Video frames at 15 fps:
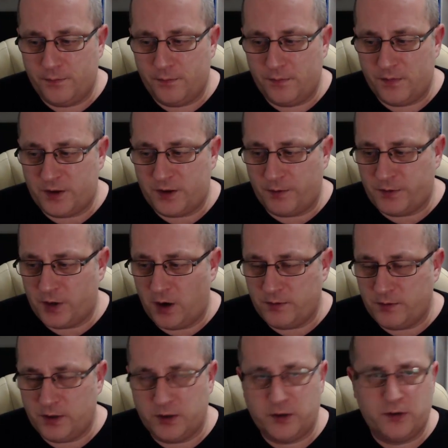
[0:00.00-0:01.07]

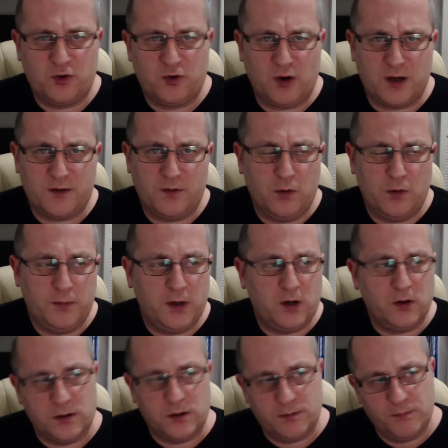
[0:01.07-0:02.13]
Sometimes it's stressful
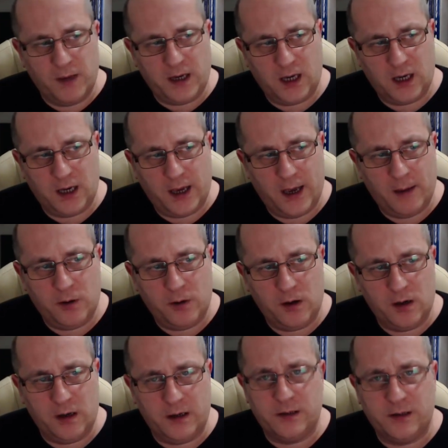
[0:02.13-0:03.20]
because making it happen
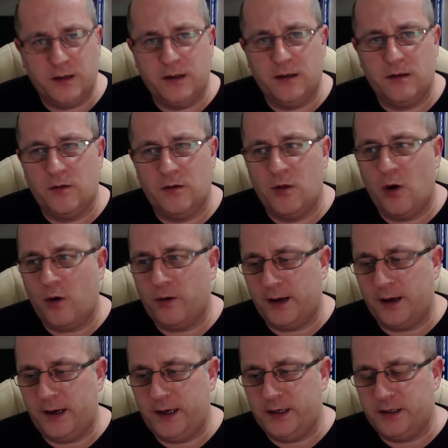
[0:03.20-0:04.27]
is not
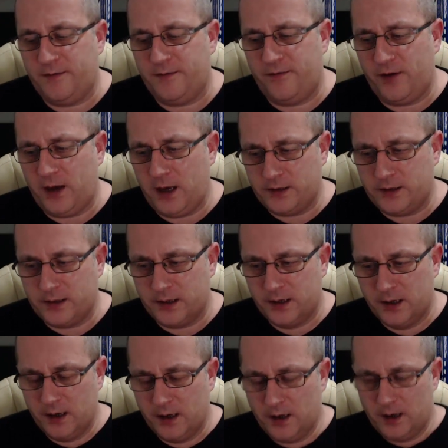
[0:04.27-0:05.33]
an easy feat.
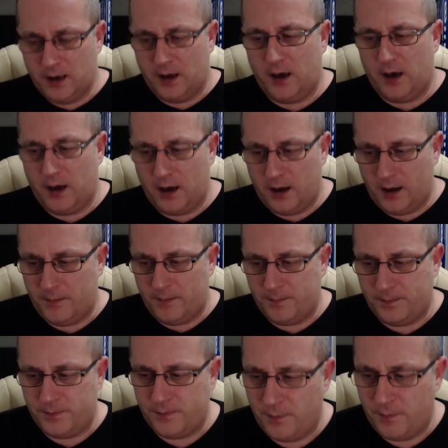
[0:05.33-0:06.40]

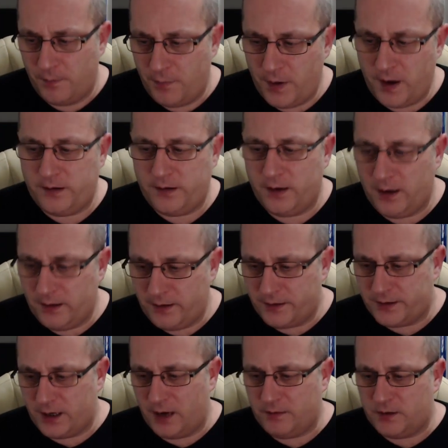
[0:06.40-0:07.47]
But at the
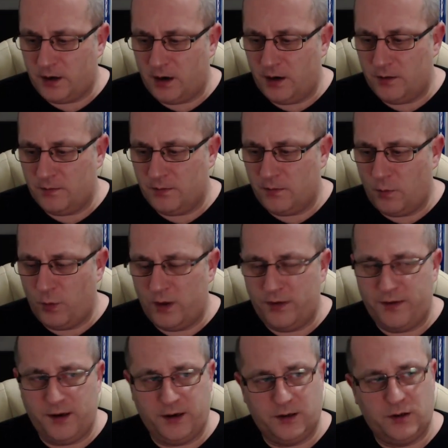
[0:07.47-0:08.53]
same time, when
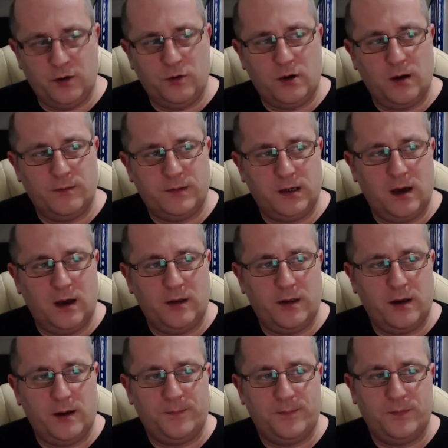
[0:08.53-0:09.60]
things do come
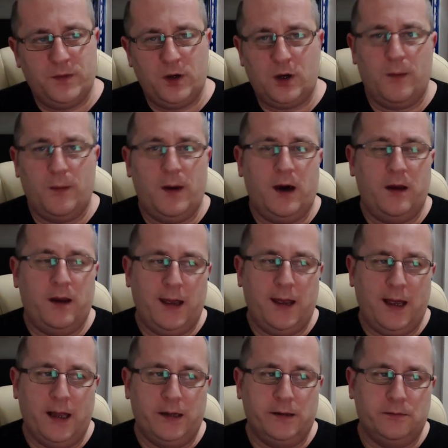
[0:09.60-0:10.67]
together, you come out ahead.